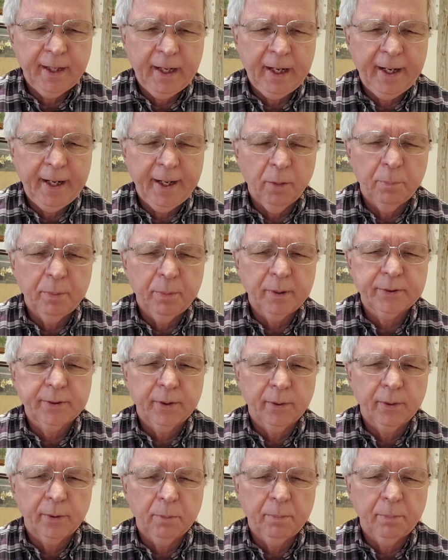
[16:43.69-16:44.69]
And help
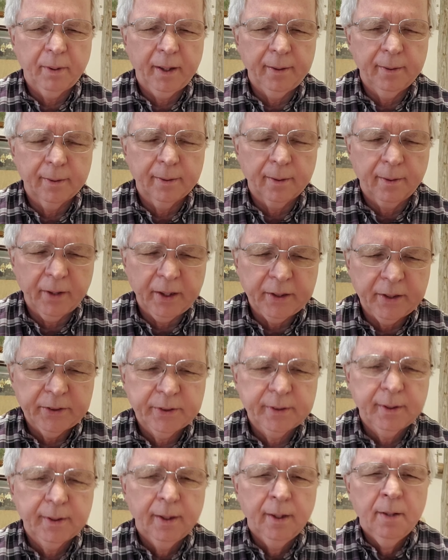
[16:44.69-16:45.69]
us, Lord, by your
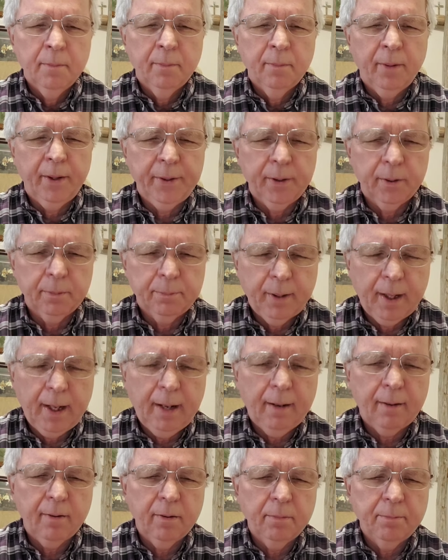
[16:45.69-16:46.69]
grace, by your
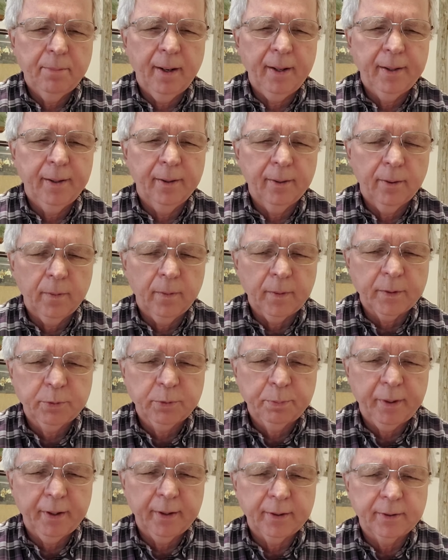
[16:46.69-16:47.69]
power, by your Holy
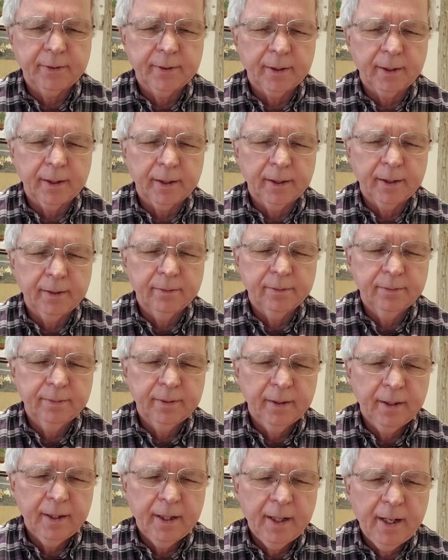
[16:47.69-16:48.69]
Spirit, to
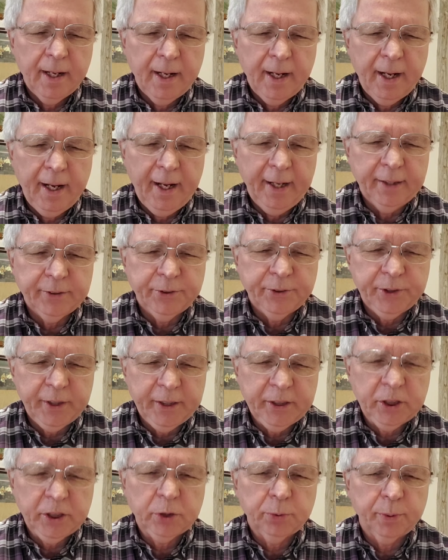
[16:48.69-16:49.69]
live as
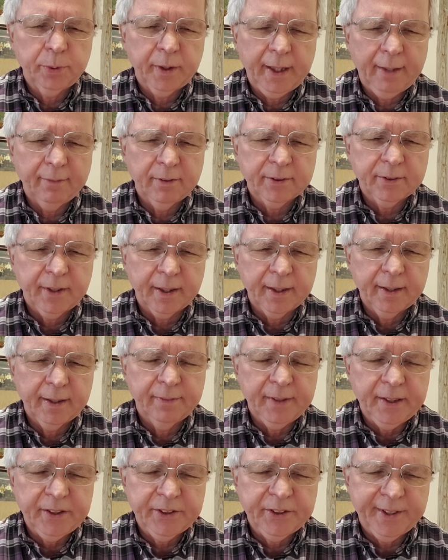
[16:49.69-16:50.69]
Jesus would have us
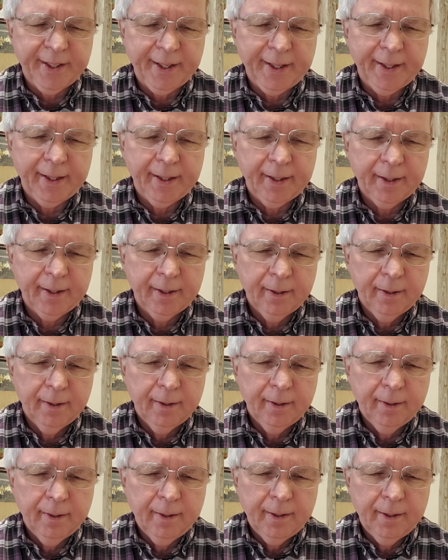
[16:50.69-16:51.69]
live each day.
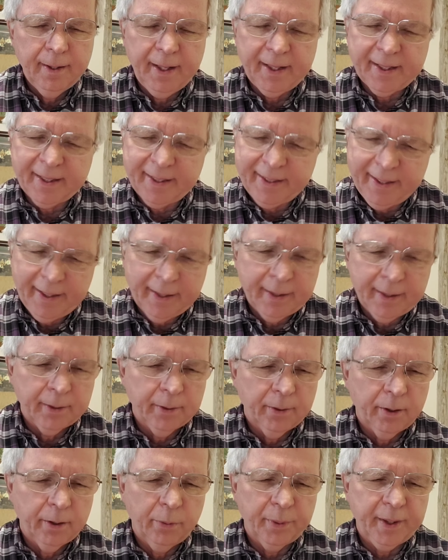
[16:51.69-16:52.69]
And
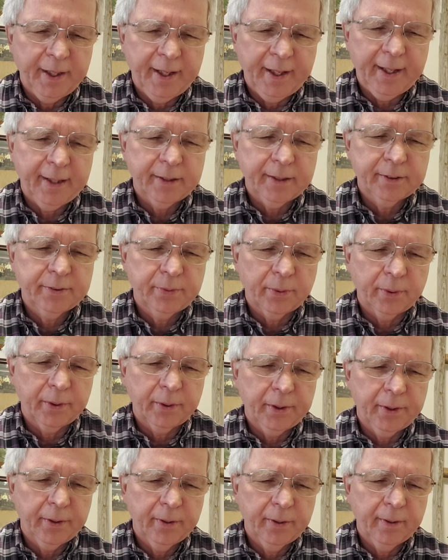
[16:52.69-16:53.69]
again, Lord, we ask
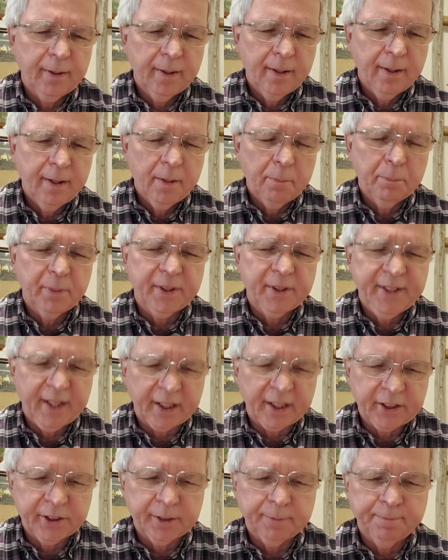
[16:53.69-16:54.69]
for your
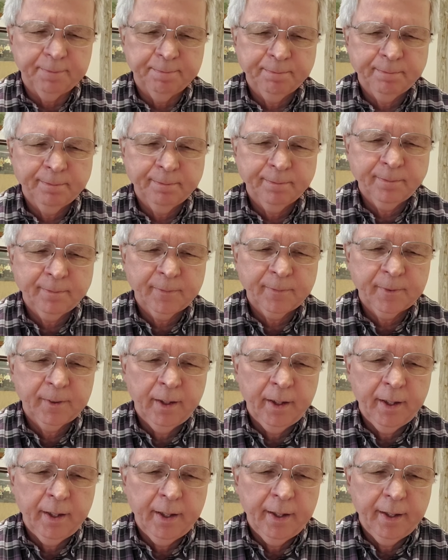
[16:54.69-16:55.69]
protection,
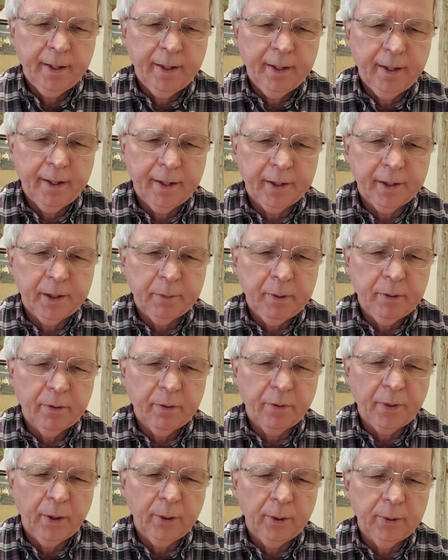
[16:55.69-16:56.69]
to be
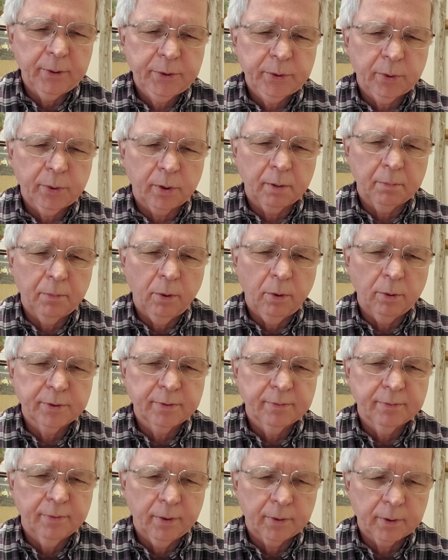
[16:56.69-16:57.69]
with those who are
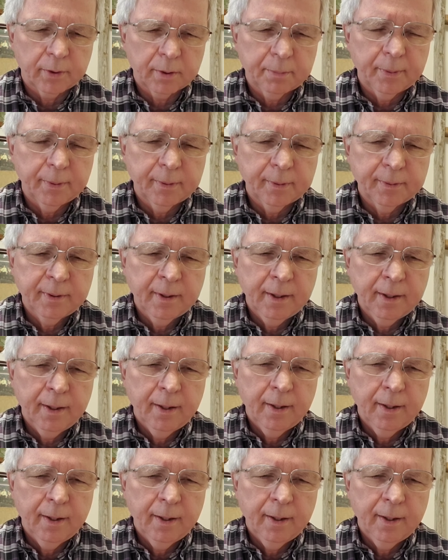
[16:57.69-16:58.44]
most vulnerable,